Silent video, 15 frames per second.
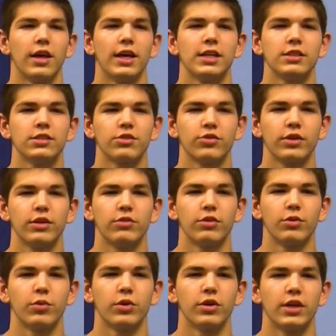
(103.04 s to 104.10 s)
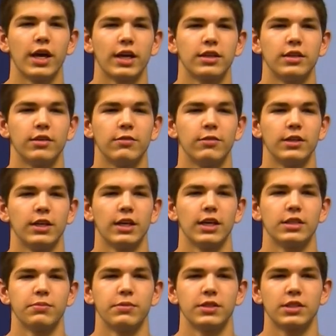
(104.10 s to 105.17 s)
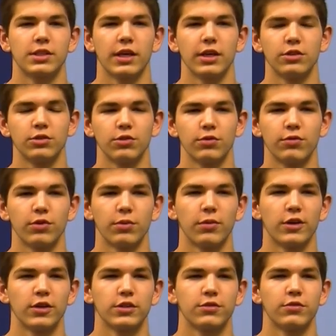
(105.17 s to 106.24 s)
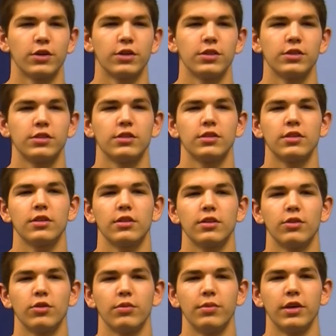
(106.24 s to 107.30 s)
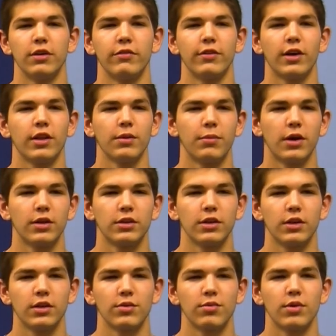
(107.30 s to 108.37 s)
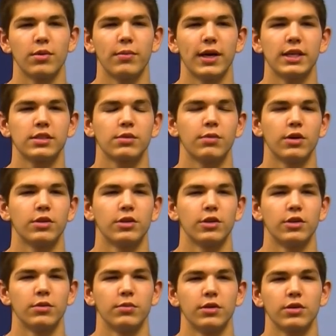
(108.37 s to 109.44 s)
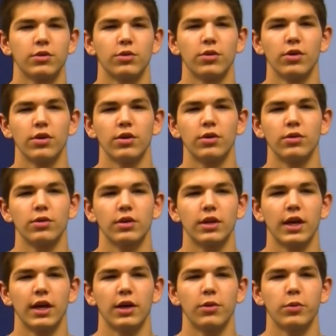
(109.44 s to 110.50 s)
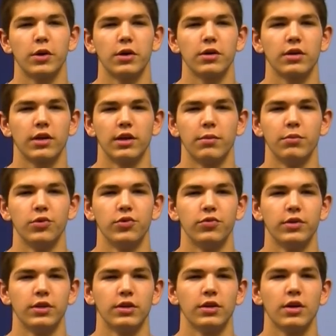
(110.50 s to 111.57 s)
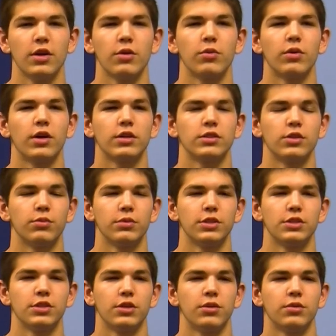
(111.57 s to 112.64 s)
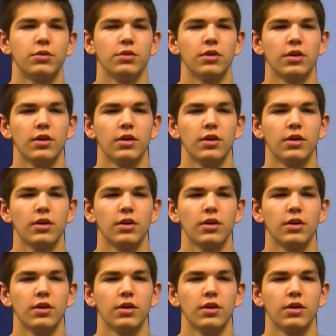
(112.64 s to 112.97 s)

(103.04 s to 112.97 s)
S3 reward activity has been scheduled for March 1st. There will be a volleyball tournament, basketball tournament, cornhole, cakewalk, and a movie will also be shown.